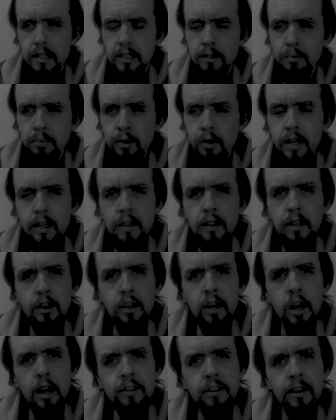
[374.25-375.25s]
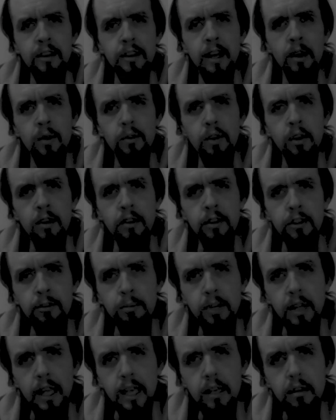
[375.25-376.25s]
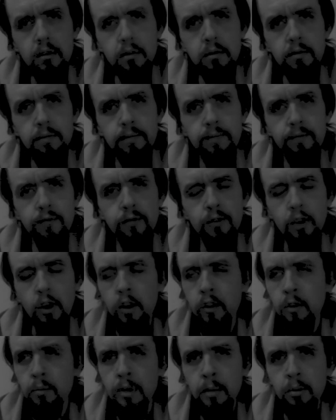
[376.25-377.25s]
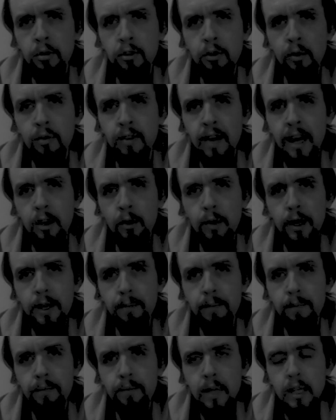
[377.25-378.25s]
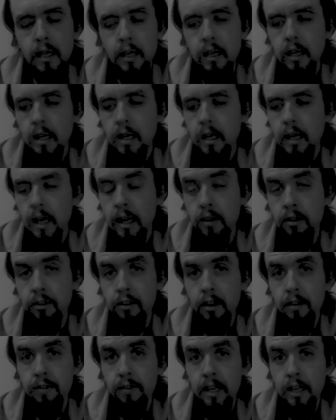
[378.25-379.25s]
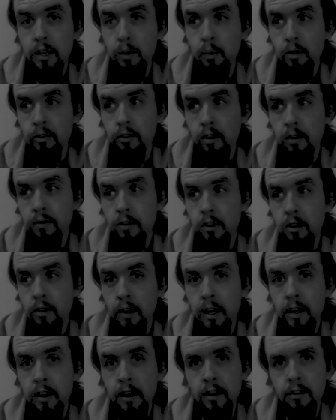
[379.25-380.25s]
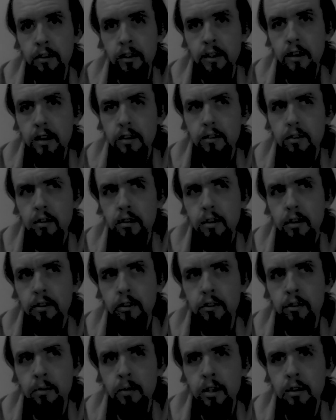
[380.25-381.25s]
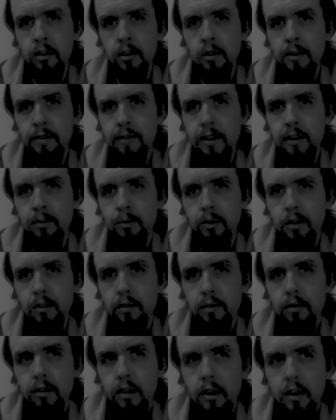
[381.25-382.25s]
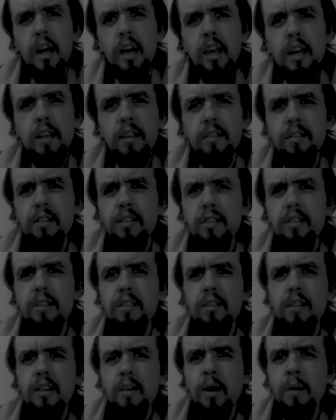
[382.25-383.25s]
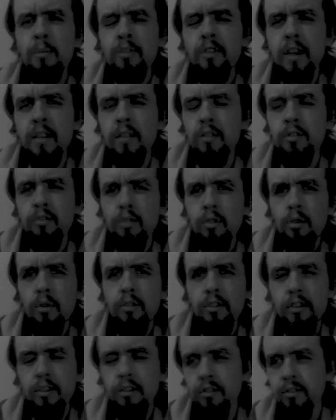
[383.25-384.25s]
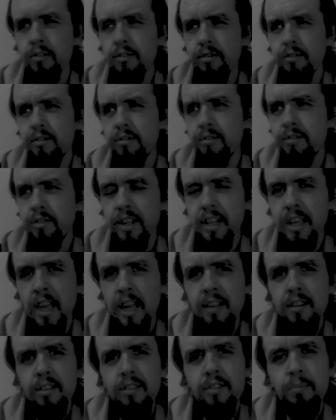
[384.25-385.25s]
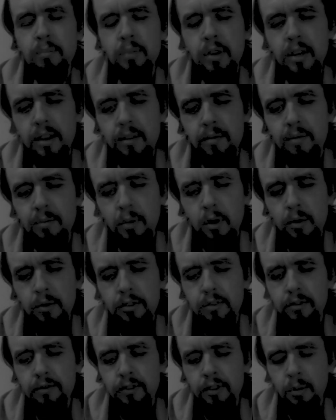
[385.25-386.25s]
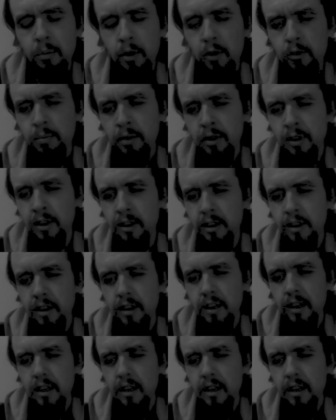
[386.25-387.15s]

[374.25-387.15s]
is putting their content out on display for other people to evaluate. And stuff like your self-aggrandizing is a criticism that you're going to be faced with. You get what I'm saying? There's trolls and there's dickheads, but for the most part,